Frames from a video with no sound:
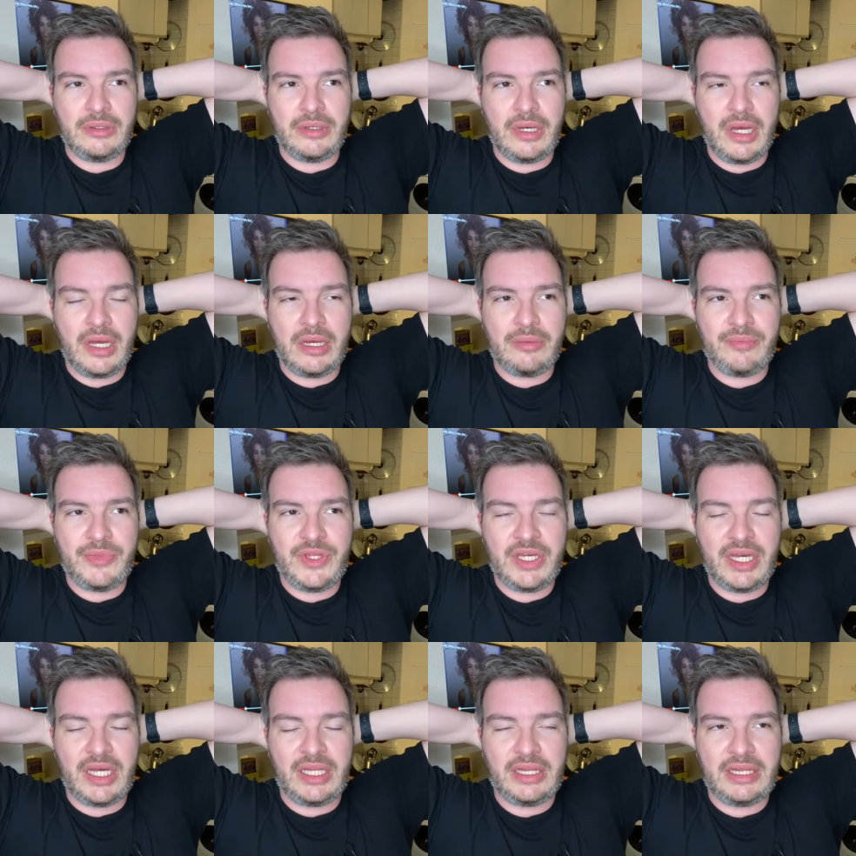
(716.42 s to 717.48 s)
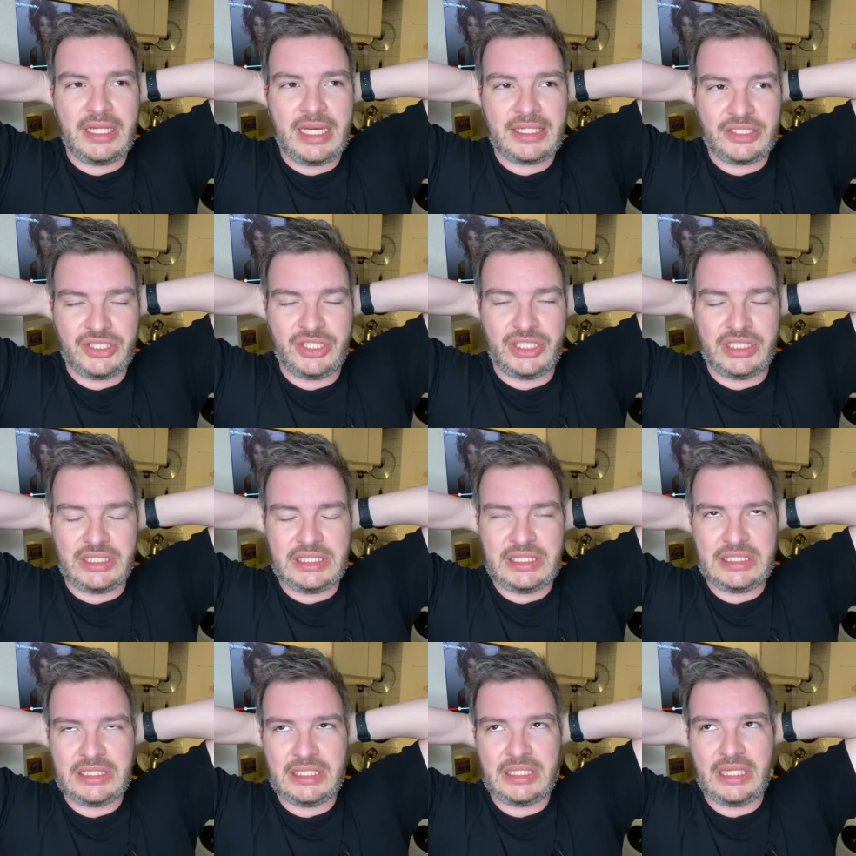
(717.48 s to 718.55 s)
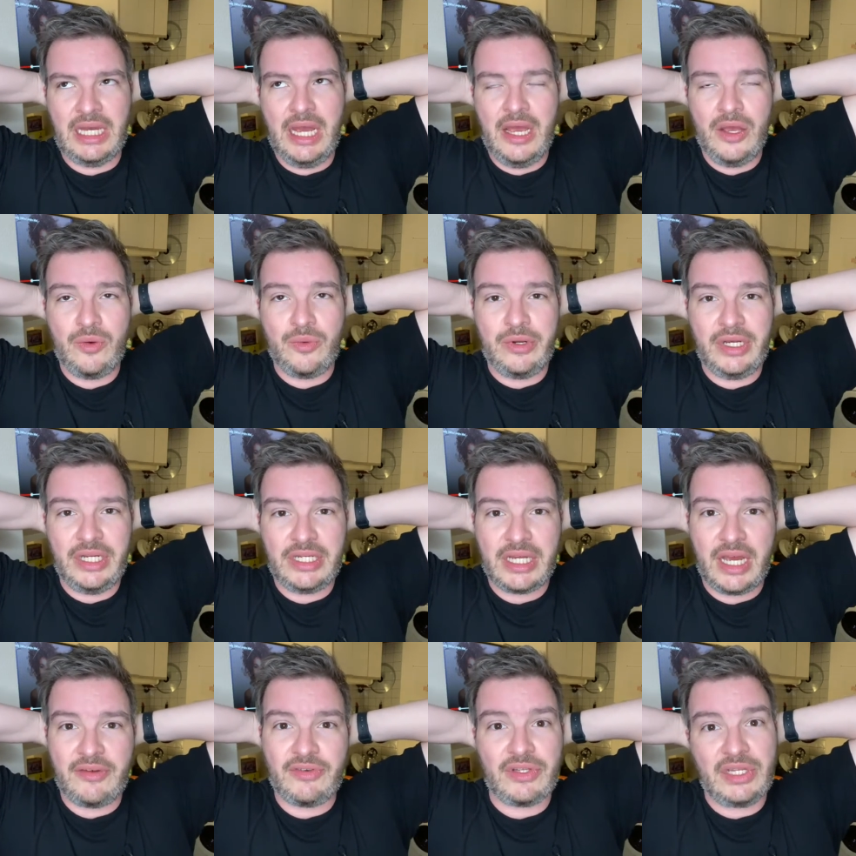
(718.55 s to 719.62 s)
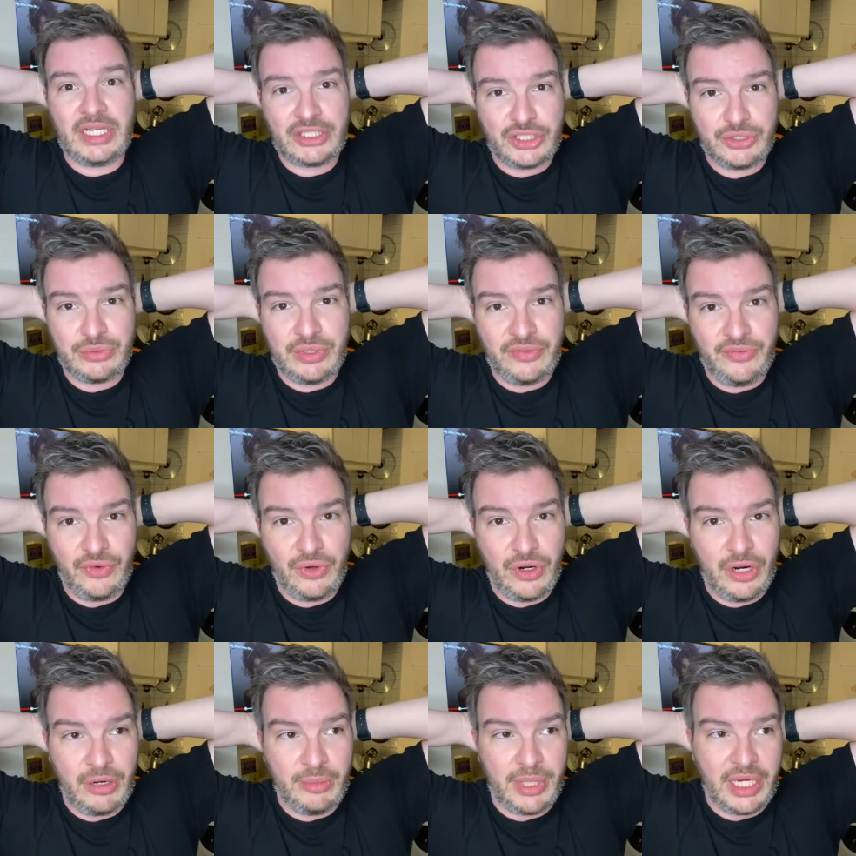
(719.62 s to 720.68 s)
um, the elections. He said, we need to have election reform and